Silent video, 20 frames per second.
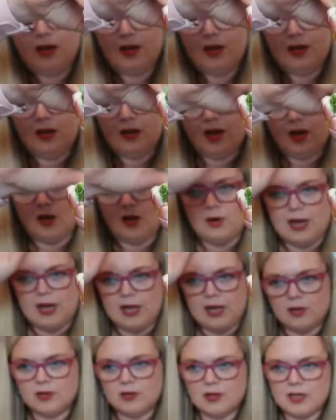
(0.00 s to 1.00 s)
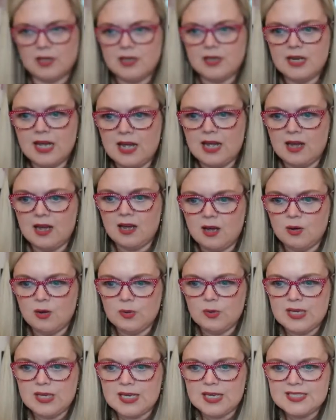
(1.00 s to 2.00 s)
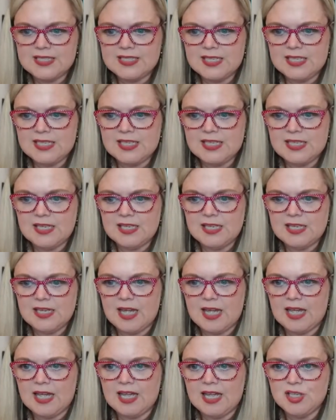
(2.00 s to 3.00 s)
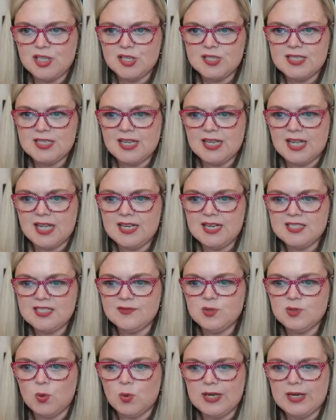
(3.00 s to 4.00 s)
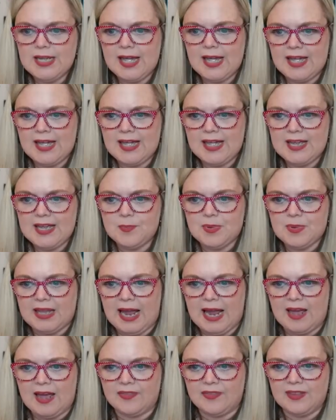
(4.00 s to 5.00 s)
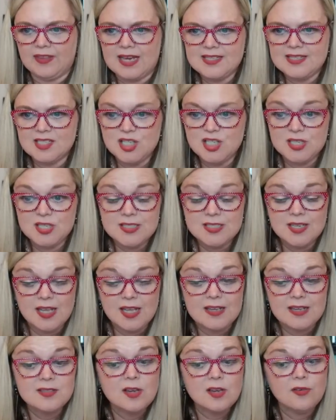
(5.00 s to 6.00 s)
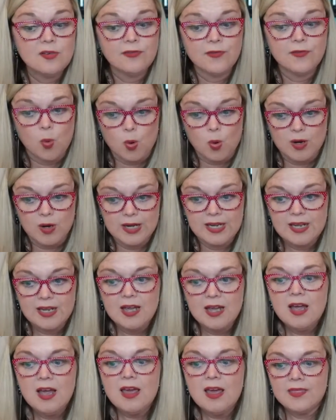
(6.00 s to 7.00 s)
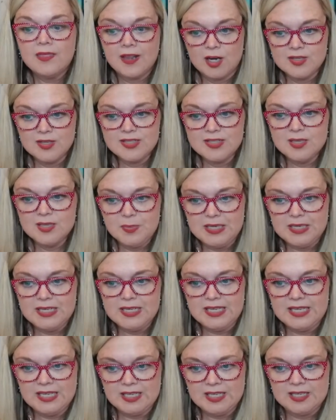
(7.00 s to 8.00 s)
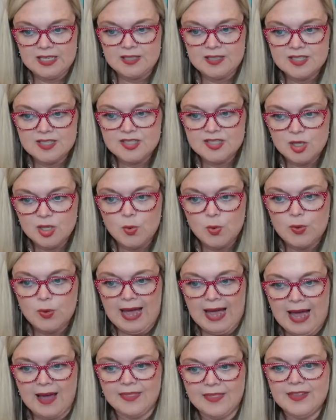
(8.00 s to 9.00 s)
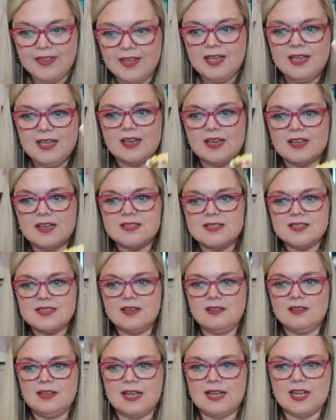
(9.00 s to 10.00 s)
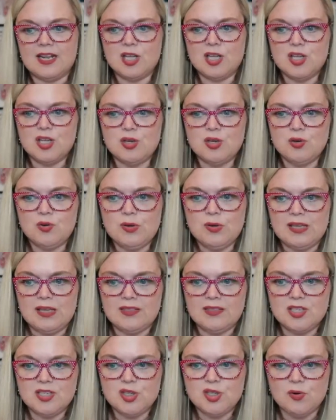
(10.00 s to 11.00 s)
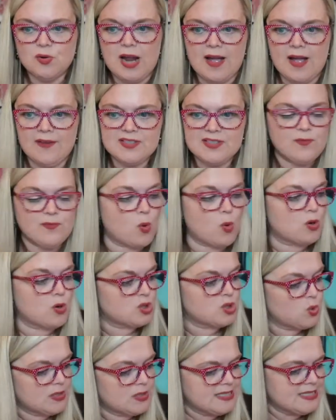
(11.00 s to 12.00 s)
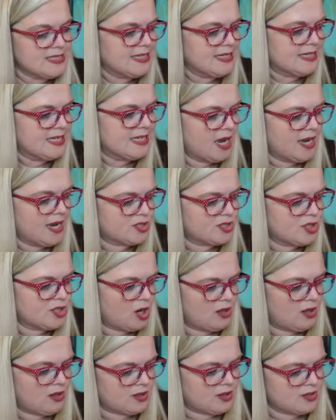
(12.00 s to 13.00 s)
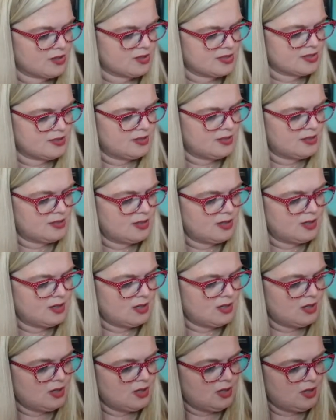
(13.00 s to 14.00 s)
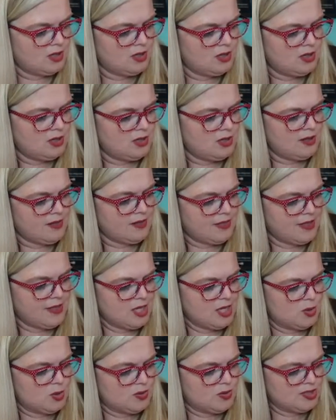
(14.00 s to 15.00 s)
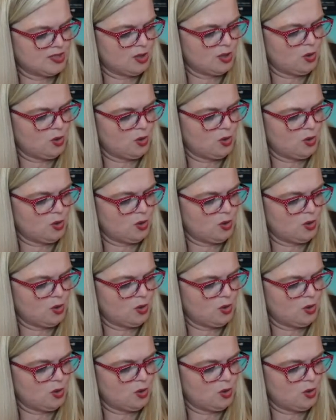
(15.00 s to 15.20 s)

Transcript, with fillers: All right. Now we I see a just in case of 28, but Kathy has a just in case of 40. There's the bid end. So Kathy Scaletta, you get the giraffes for $29. Thank you so